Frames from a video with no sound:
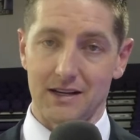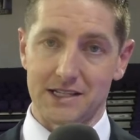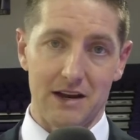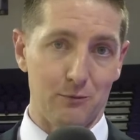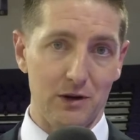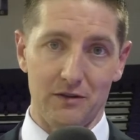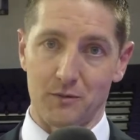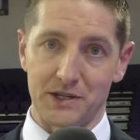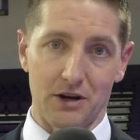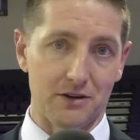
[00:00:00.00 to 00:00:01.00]
I said really
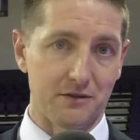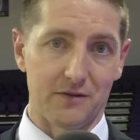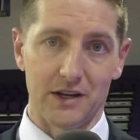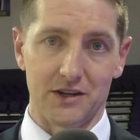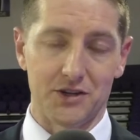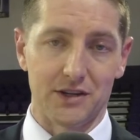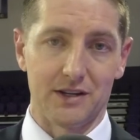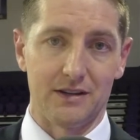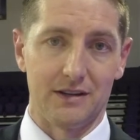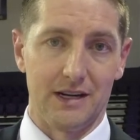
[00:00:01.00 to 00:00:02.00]
from start to finish. And